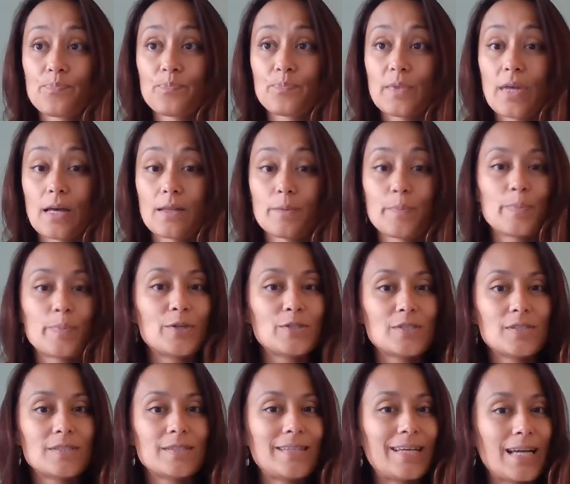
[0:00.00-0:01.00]
yeah, the
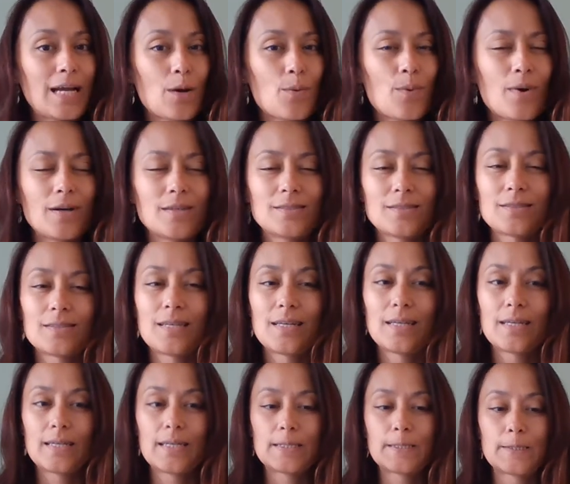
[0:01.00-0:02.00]
person that I was.
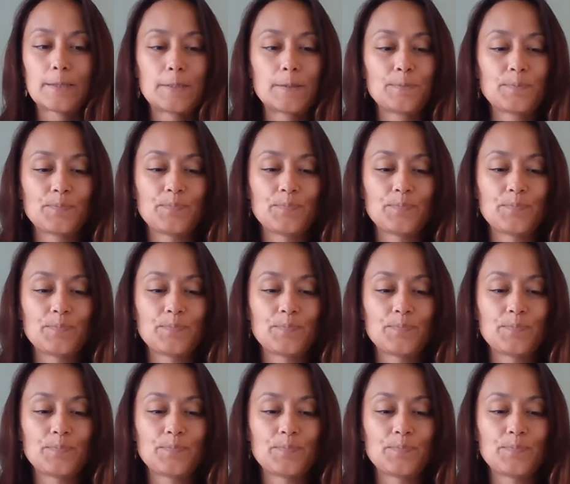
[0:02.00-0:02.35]
And